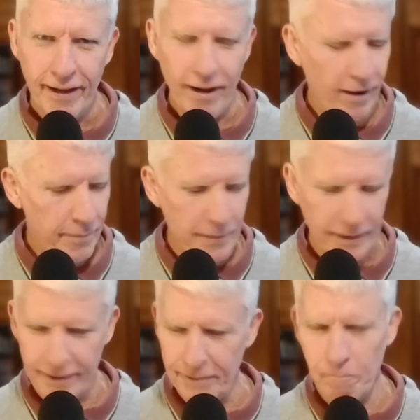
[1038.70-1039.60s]
I
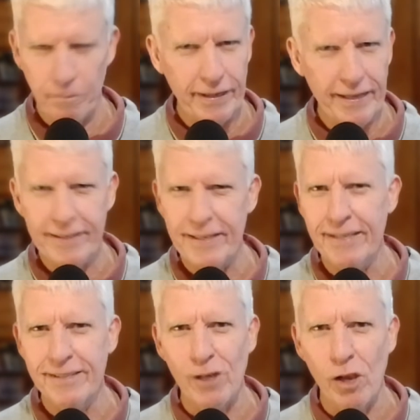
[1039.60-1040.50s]
mean, it
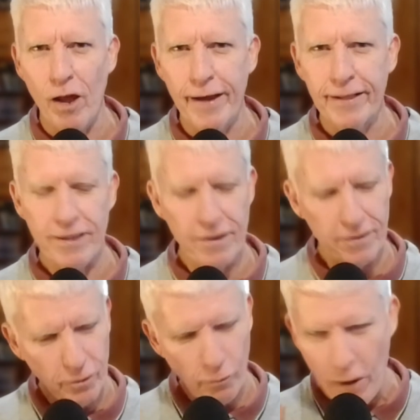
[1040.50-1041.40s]
is like
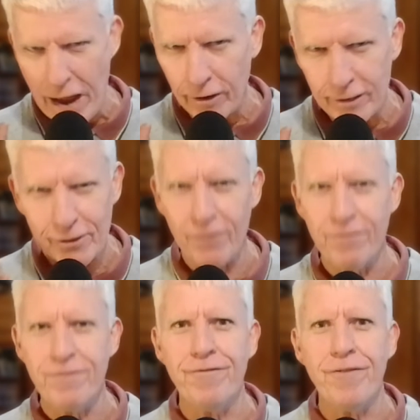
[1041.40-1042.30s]
the ground is on
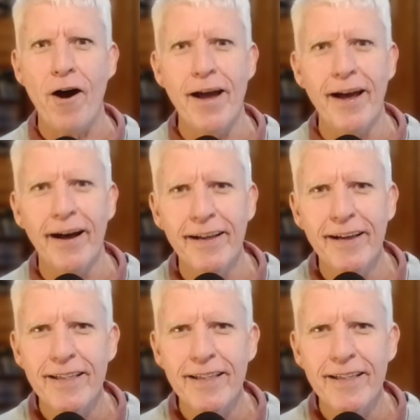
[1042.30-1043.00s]
fire.